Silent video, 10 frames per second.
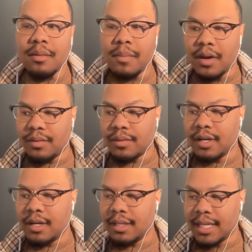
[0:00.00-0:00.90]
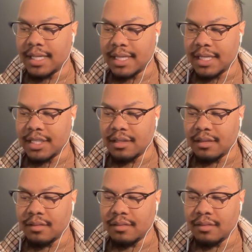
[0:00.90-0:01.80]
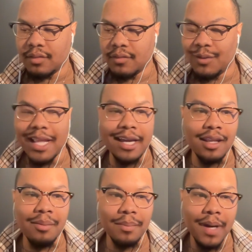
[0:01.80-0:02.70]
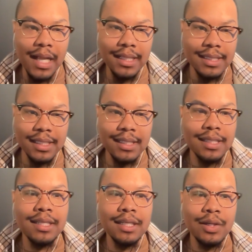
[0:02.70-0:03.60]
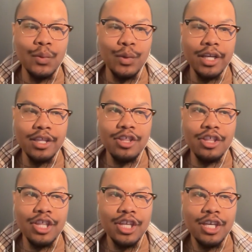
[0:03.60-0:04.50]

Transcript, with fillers: about colonization through an economic policy, which